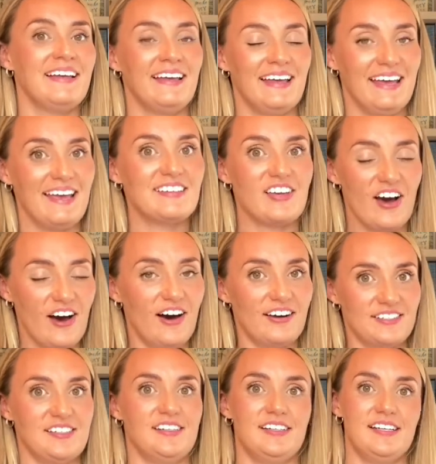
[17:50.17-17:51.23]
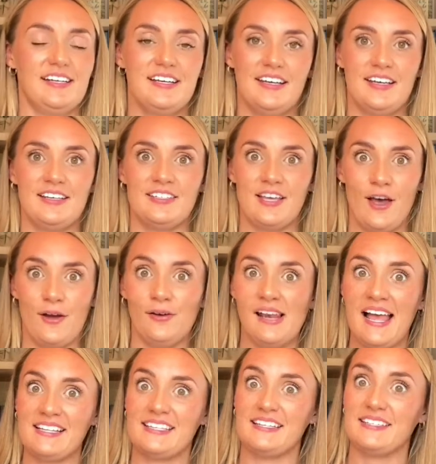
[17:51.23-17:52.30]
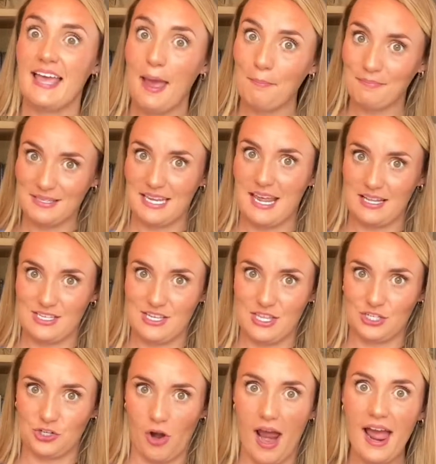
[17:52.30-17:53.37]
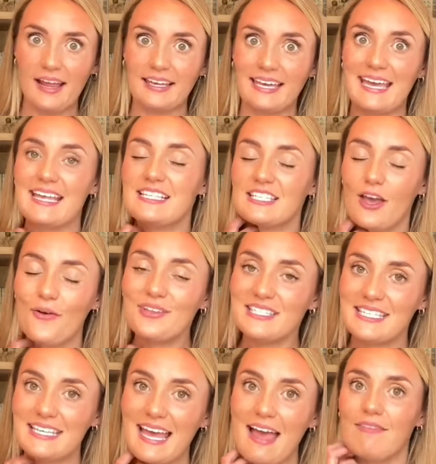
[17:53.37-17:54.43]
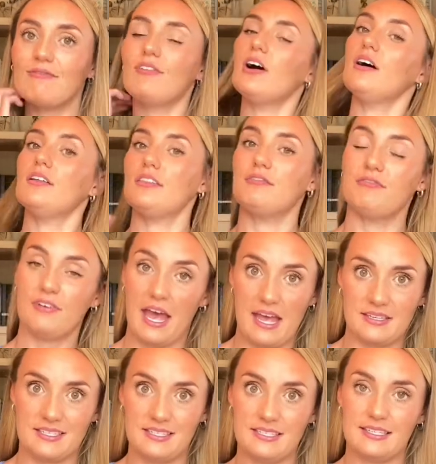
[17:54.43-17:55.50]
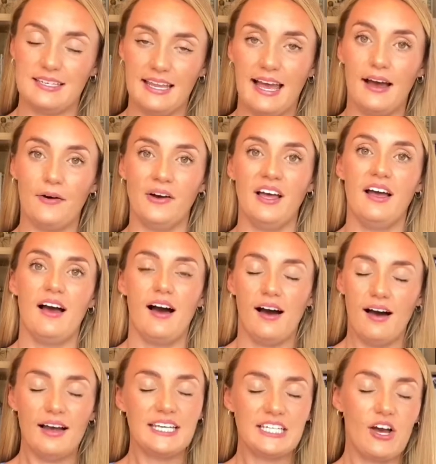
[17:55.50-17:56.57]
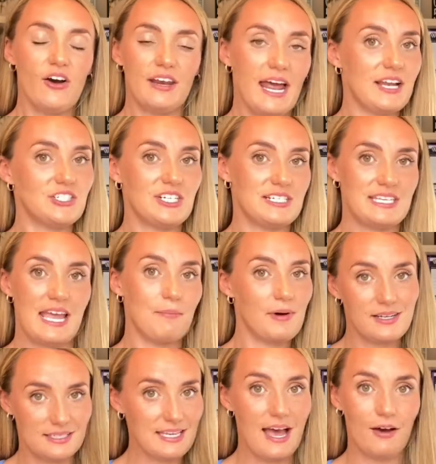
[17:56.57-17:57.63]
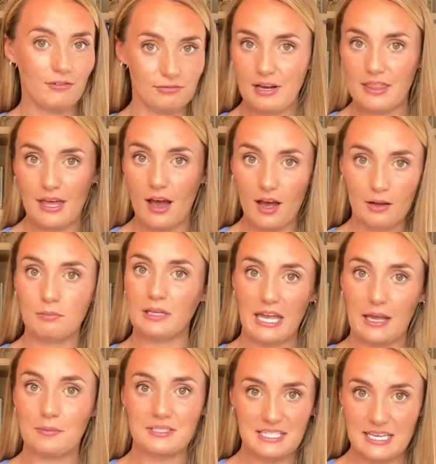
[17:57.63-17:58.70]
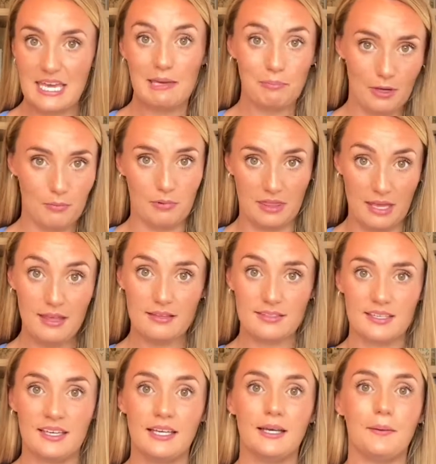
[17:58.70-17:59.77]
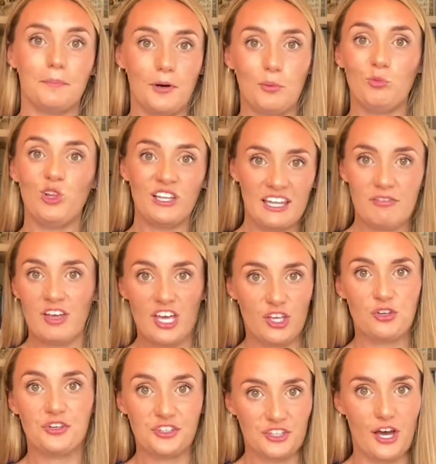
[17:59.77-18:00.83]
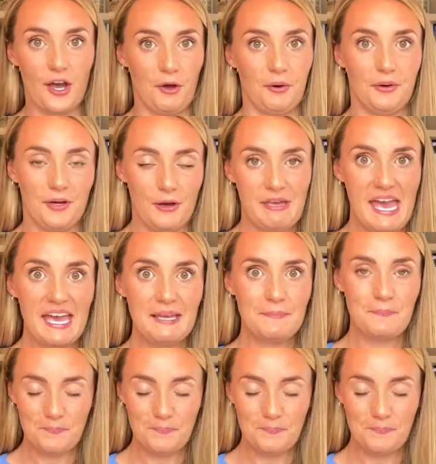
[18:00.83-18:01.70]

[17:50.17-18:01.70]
It's hard. So let's attempt it to the track. It's going to get rather fast. Now, I can't actually say myself whether I'll be able to keep up with it, but we'll give it a good go, okay?